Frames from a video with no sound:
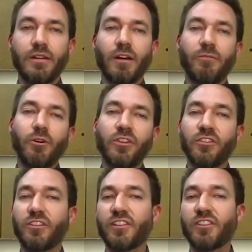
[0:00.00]
Now, first, let's
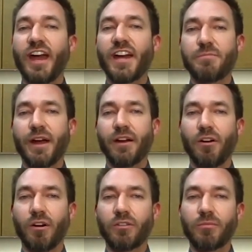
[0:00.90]
discuss cashback
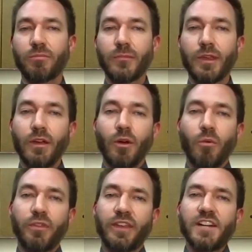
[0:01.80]
cards.
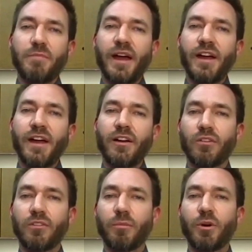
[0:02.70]
With cashback
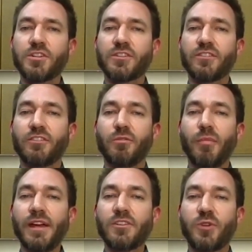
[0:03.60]
cards, the purchases you
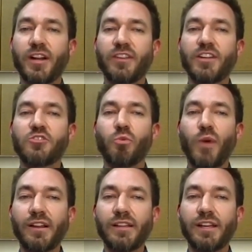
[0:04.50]
make translate
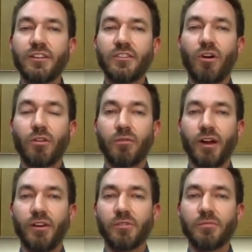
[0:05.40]
directly into dollar
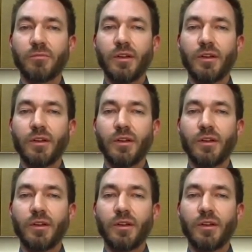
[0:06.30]
value.